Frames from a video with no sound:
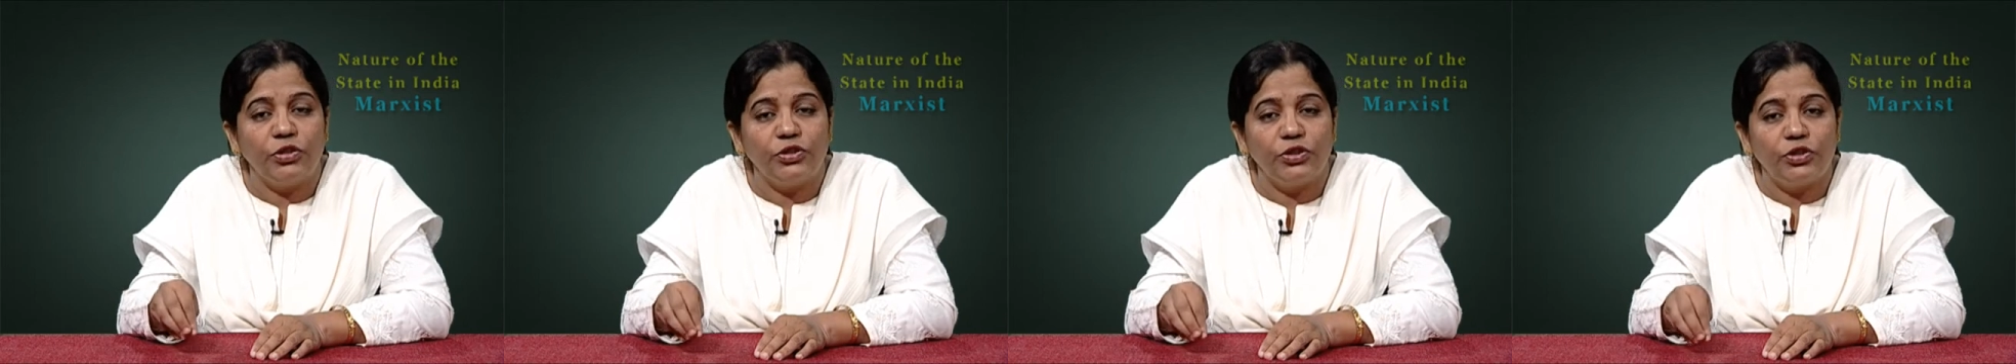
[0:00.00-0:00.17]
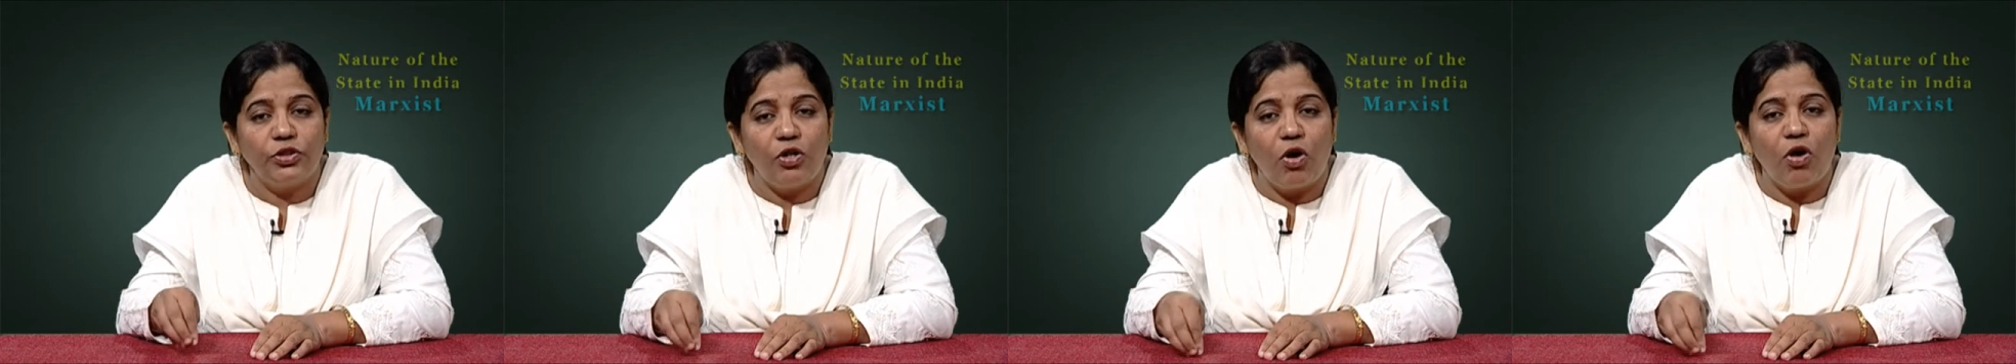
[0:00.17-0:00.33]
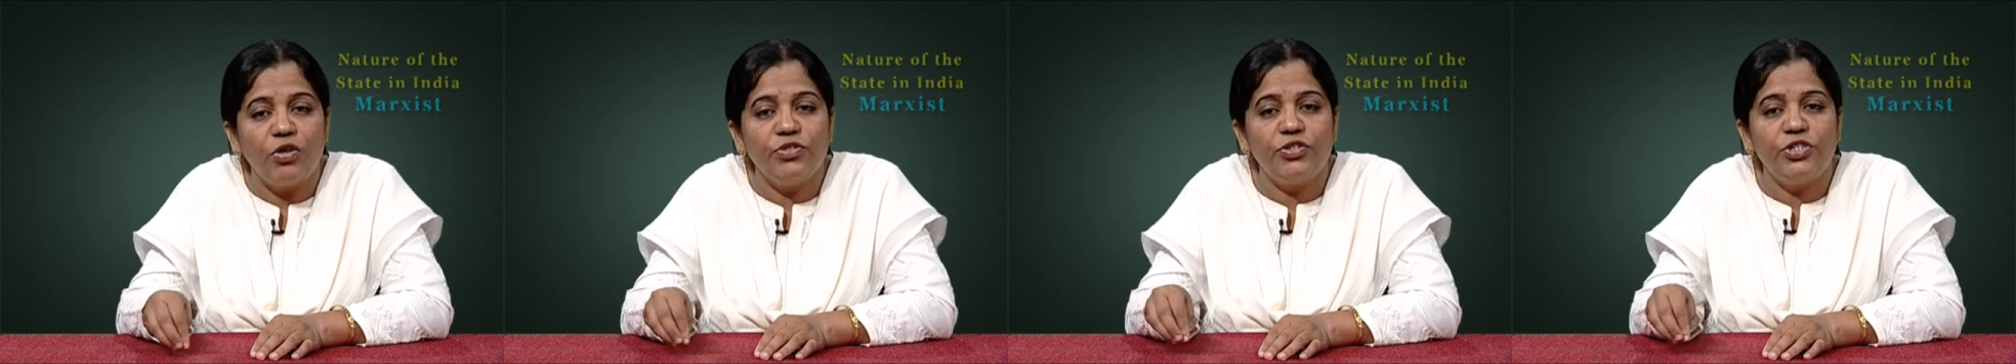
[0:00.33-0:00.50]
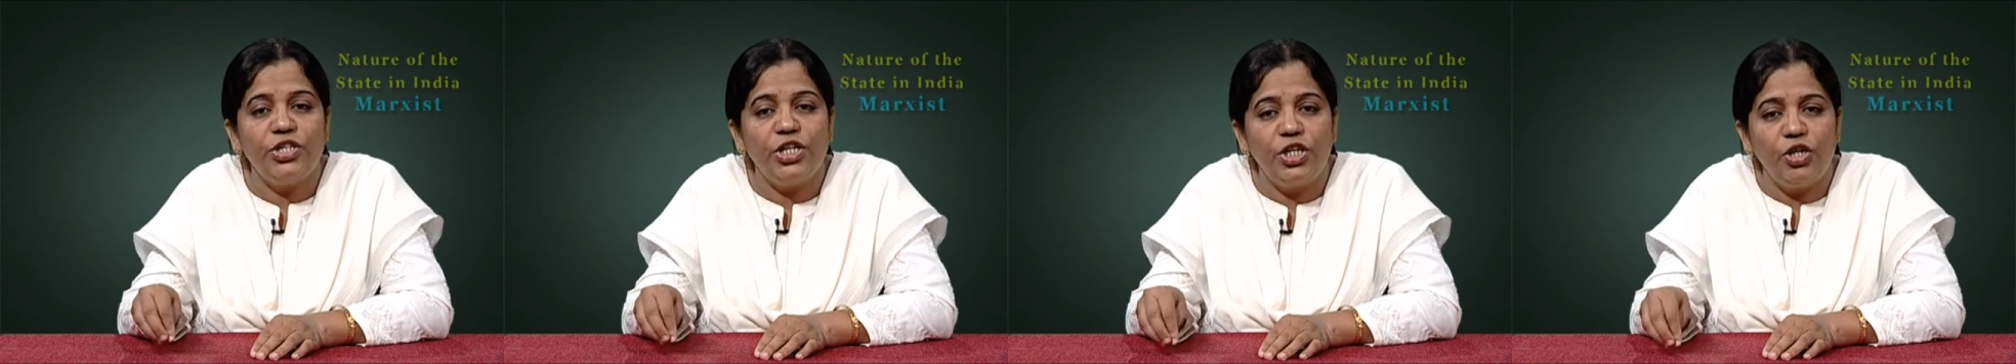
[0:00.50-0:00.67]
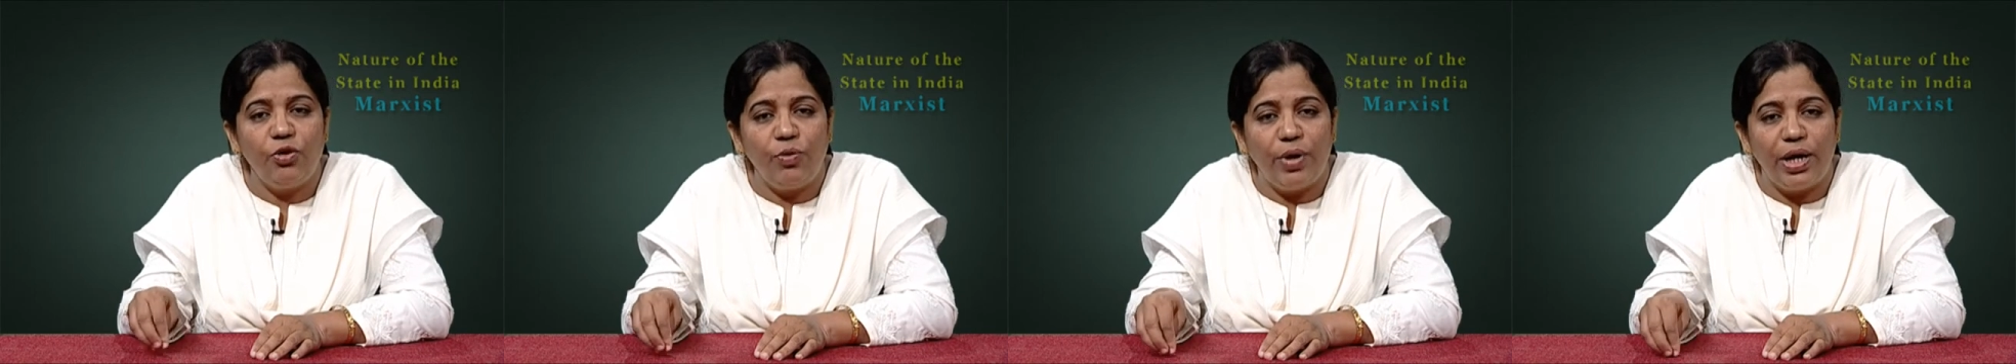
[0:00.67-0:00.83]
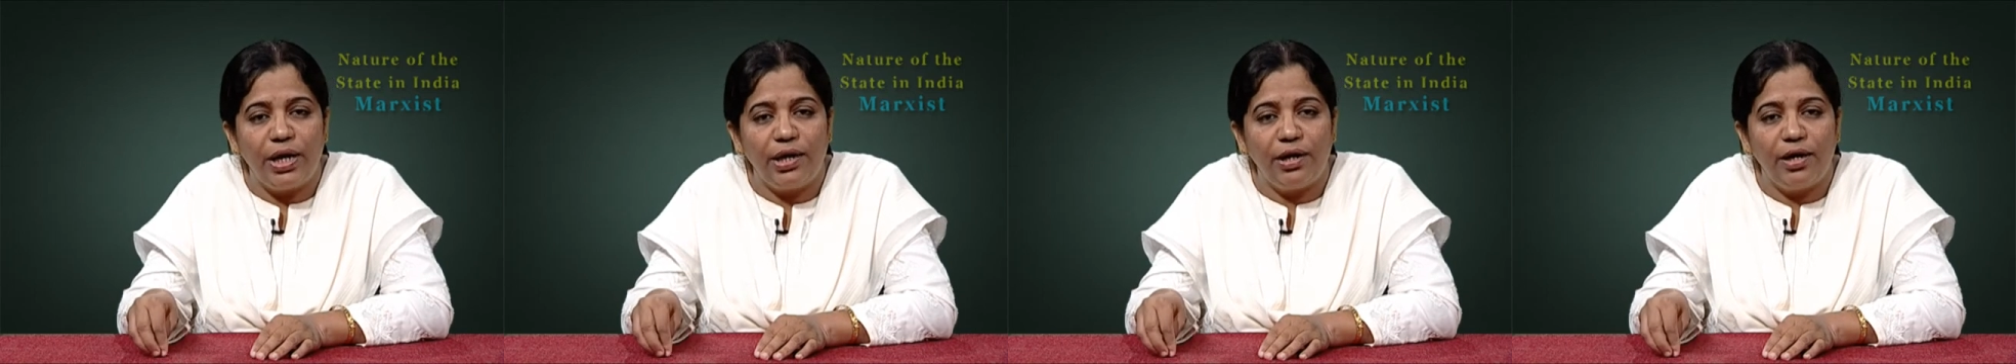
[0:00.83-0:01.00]

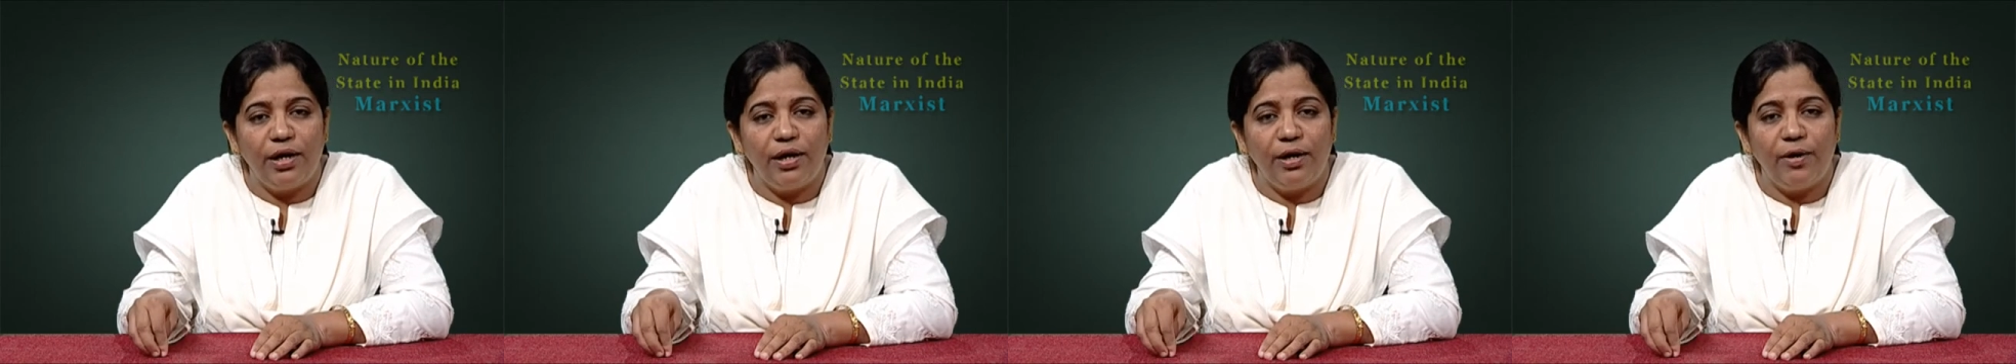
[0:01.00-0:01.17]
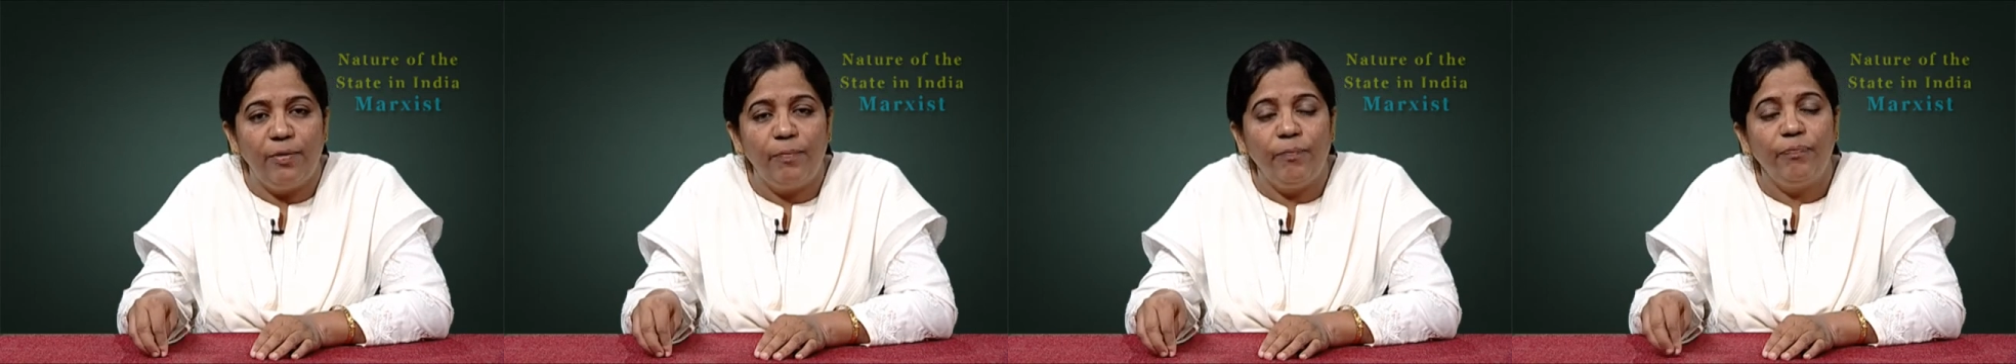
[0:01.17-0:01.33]
constituted